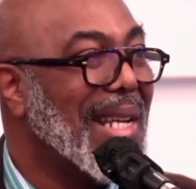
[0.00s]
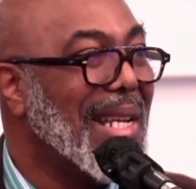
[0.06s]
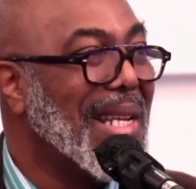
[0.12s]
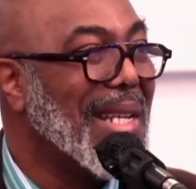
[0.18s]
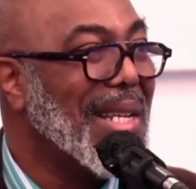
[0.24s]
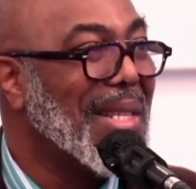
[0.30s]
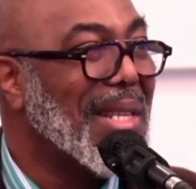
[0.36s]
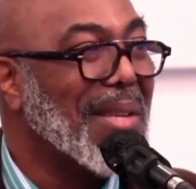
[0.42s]

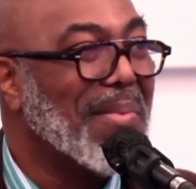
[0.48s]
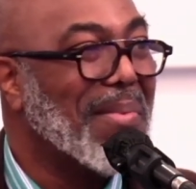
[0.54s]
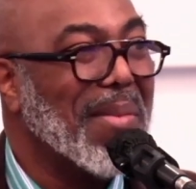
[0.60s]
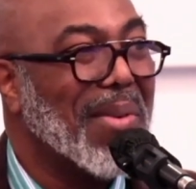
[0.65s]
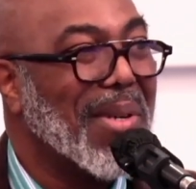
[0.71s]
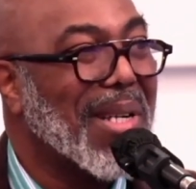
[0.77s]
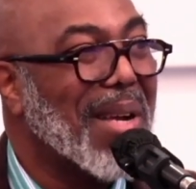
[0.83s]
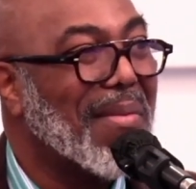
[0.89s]
You think
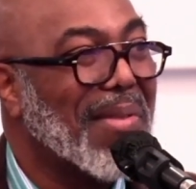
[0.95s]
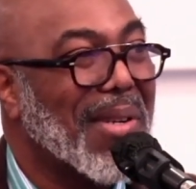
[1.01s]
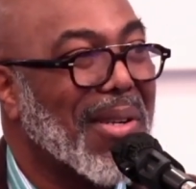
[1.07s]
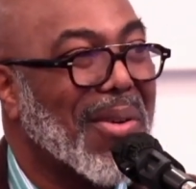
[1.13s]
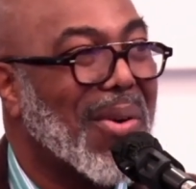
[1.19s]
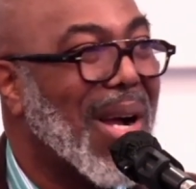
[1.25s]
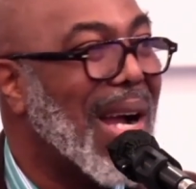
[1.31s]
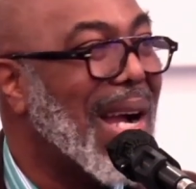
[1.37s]
people come for the
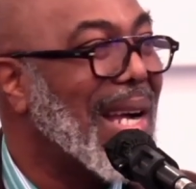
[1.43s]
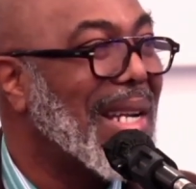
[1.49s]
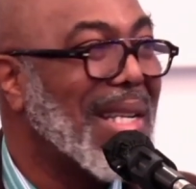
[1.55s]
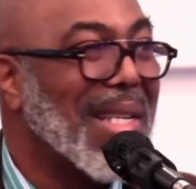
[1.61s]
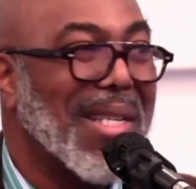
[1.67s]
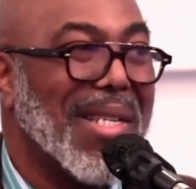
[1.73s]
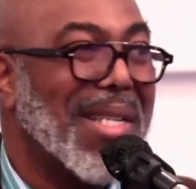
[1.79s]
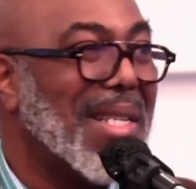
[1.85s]
choir.
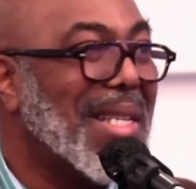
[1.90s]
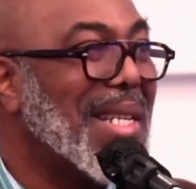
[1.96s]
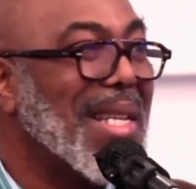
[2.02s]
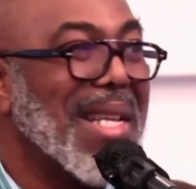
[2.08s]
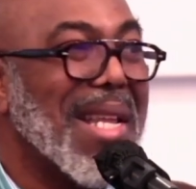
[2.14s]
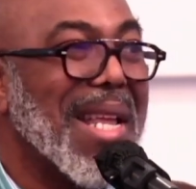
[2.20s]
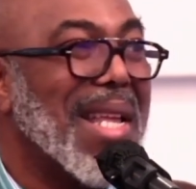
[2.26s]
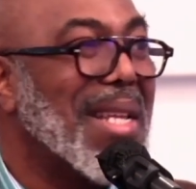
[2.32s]
It,
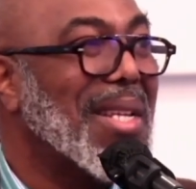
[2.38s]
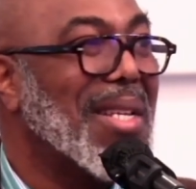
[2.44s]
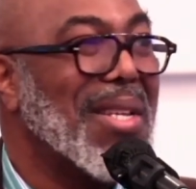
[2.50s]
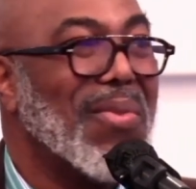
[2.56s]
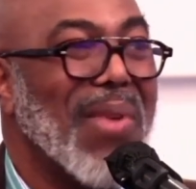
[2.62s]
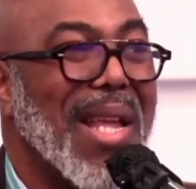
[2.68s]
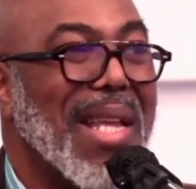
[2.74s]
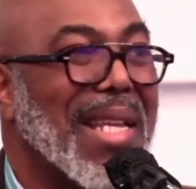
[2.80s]
ain't,
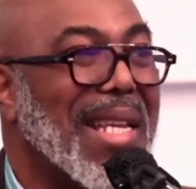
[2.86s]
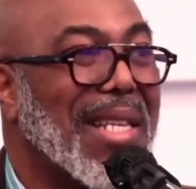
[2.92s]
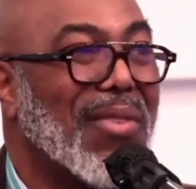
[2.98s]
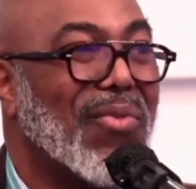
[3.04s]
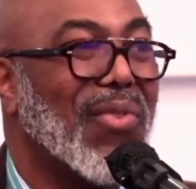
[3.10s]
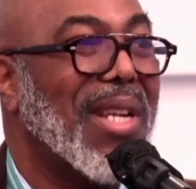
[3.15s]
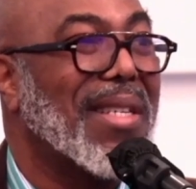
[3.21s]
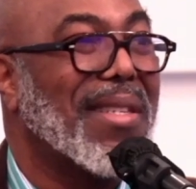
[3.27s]
you ain't get
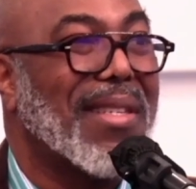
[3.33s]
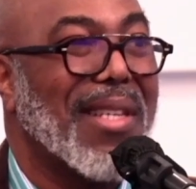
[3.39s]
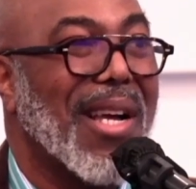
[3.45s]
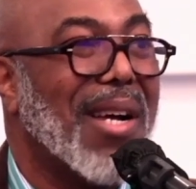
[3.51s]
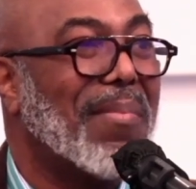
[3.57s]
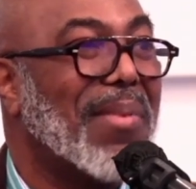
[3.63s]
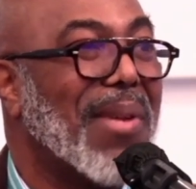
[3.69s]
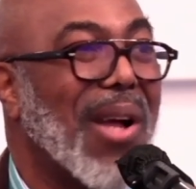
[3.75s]
dressed
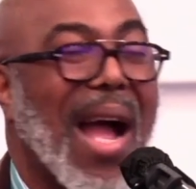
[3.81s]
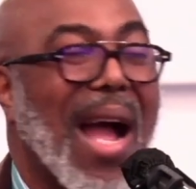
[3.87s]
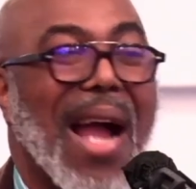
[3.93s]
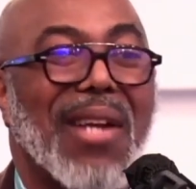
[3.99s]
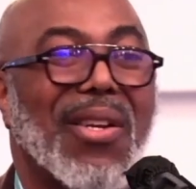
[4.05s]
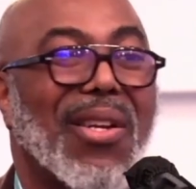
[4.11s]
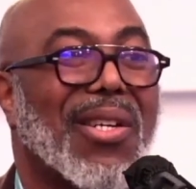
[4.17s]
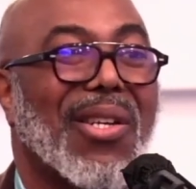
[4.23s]
up and
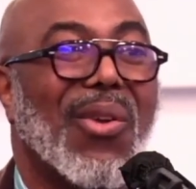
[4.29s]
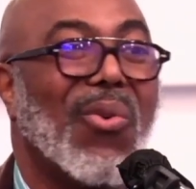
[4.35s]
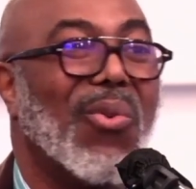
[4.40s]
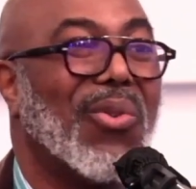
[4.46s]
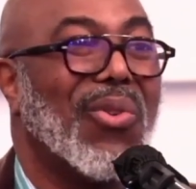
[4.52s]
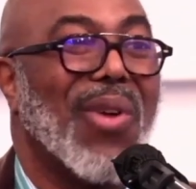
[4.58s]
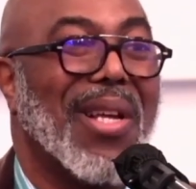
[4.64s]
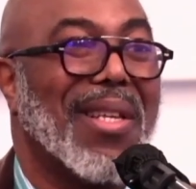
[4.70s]
iron your
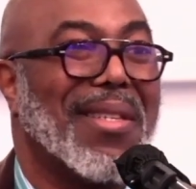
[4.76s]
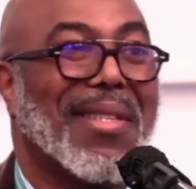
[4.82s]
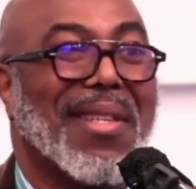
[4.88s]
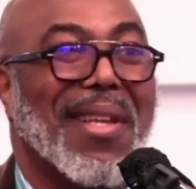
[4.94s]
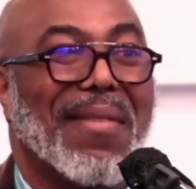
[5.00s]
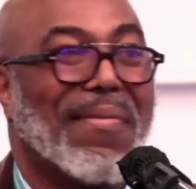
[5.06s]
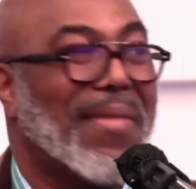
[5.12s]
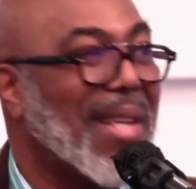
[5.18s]
clothes and all that
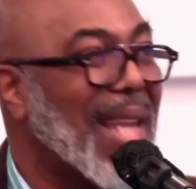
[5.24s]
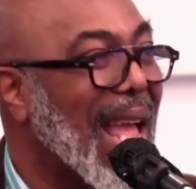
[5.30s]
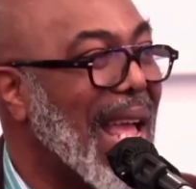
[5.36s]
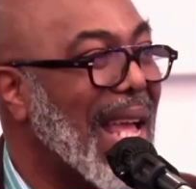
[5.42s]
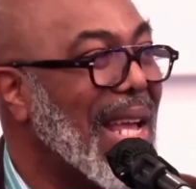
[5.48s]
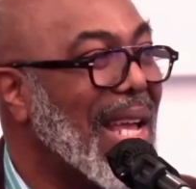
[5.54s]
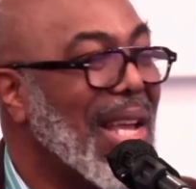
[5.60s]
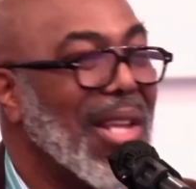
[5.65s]
stuff for
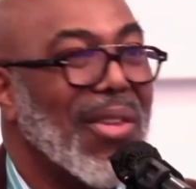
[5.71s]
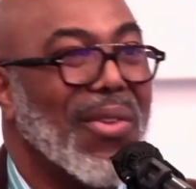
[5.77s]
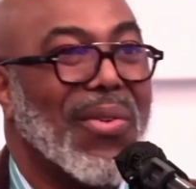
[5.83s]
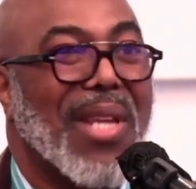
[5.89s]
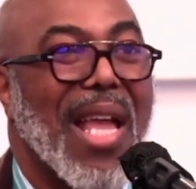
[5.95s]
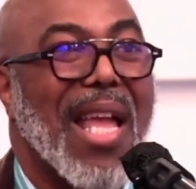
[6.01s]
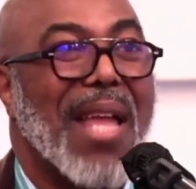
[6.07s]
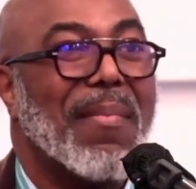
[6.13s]
that. You
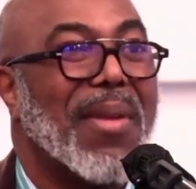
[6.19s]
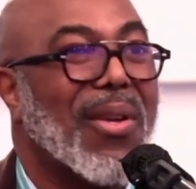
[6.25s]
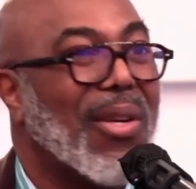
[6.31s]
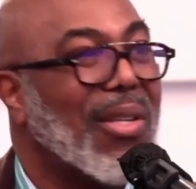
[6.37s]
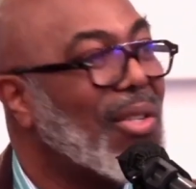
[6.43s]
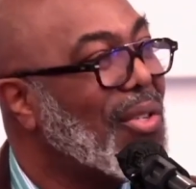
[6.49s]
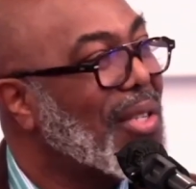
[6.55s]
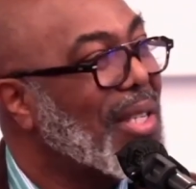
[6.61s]
came
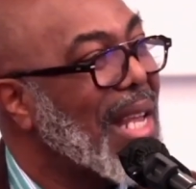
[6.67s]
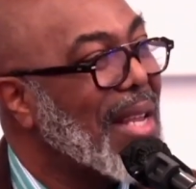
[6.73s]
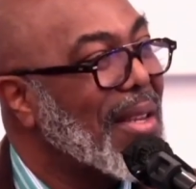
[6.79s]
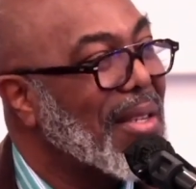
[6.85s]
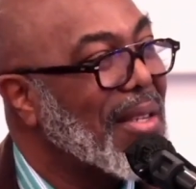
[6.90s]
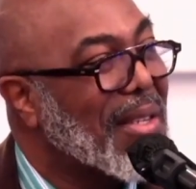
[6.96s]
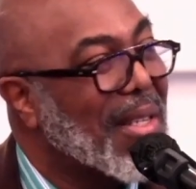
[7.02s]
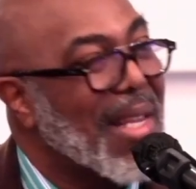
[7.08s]
because you say,
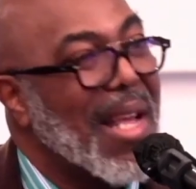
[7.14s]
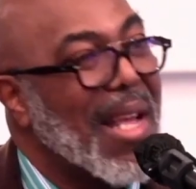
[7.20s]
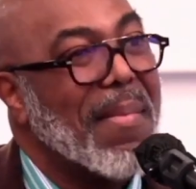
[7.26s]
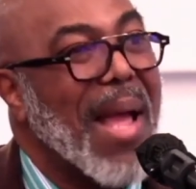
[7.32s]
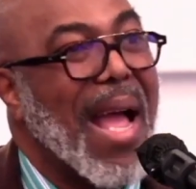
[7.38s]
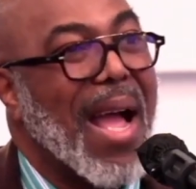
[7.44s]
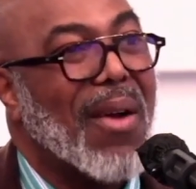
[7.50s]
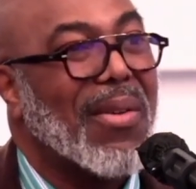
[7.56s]

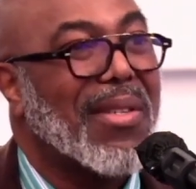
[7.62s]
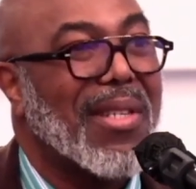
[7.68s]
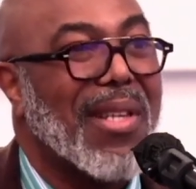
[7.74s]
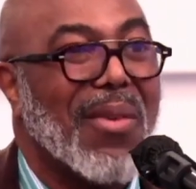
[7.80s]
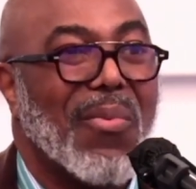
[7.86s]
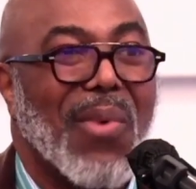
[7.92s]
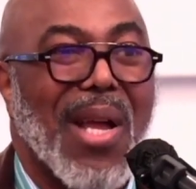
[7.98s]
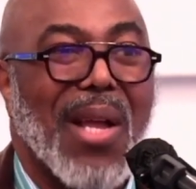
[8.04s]
somehow,
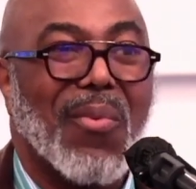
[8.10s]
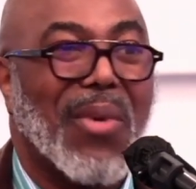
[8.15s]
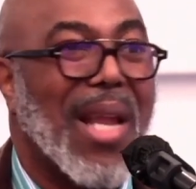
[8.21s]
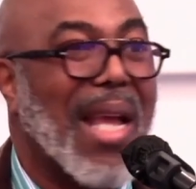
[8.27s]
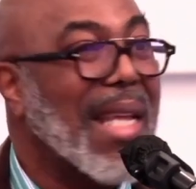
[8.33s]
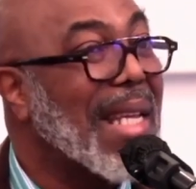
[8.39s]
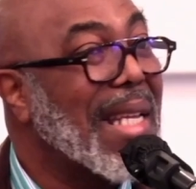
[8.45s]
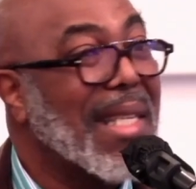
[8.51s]
way, when I
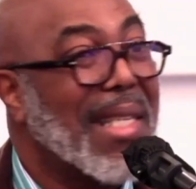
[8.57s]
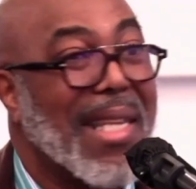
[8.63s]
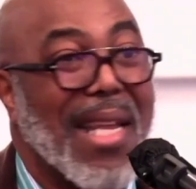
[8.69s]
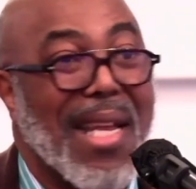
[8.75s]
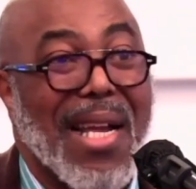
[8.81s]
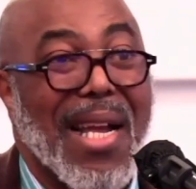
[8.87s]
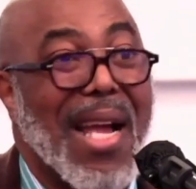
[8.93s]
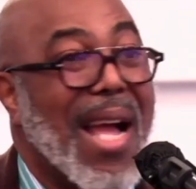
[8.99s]
get
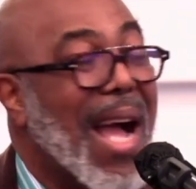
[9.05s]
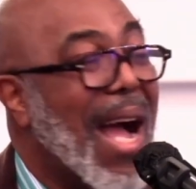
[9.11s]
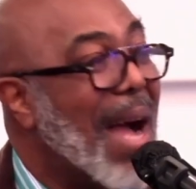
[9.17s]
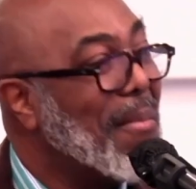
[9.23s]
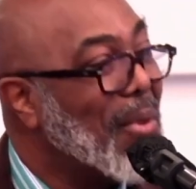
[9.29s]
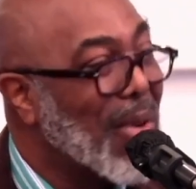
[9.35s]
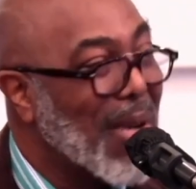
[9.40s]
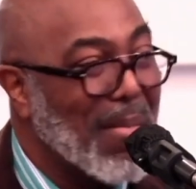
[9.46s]
there, I'm
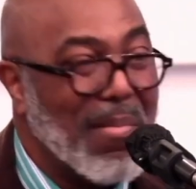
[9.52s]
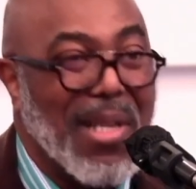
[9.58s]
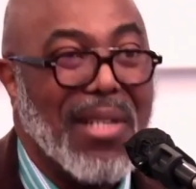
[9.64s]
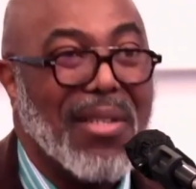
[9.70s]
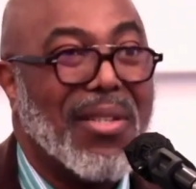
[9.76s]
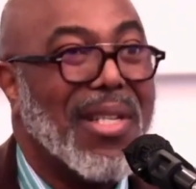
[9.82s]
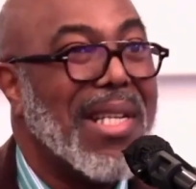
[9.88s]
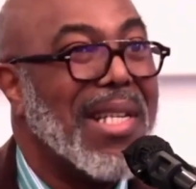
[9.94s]
going to meet
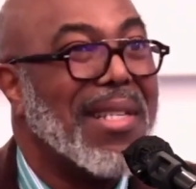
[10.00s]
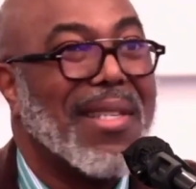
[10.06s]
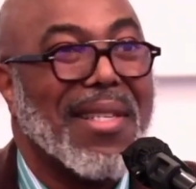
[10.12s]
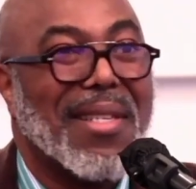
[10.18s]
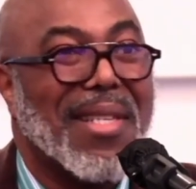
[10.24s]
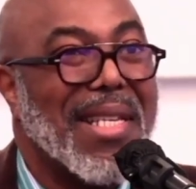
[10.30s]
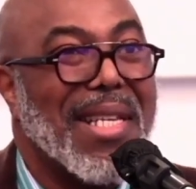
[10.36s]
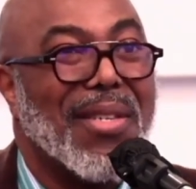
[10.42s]
Jesus
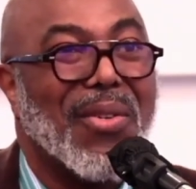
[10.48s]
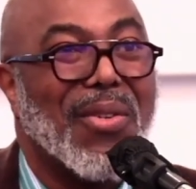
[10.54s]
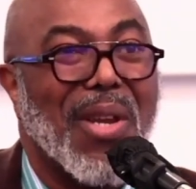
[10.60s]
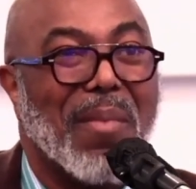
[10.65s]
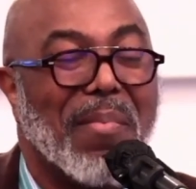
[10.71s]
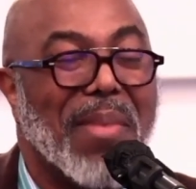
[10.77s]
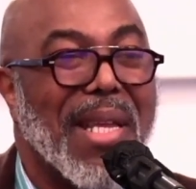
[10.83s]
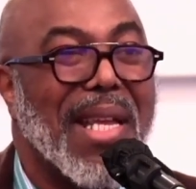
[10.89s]
and he's going to
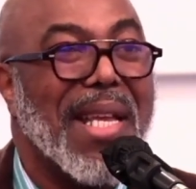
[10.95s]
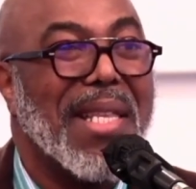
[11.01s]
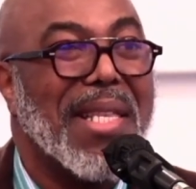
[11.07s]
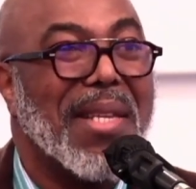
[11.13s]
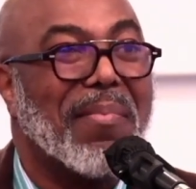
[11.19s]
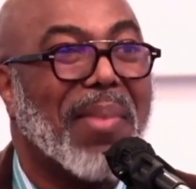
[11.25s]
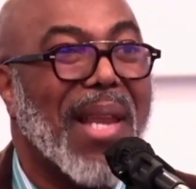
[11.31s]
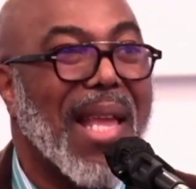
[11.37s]
be in
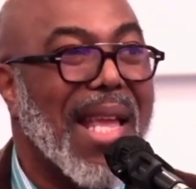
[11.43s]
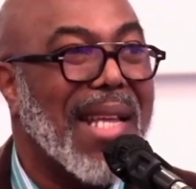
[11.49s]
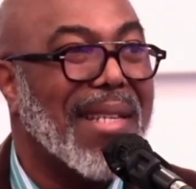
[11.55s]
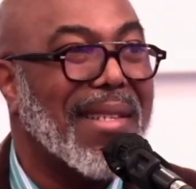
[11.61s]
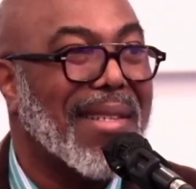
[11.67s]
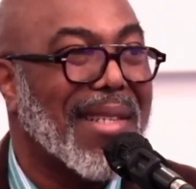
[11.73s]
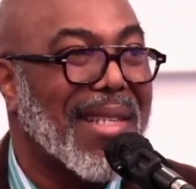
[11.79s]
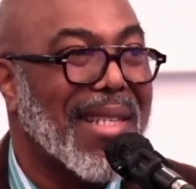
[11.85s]
the place.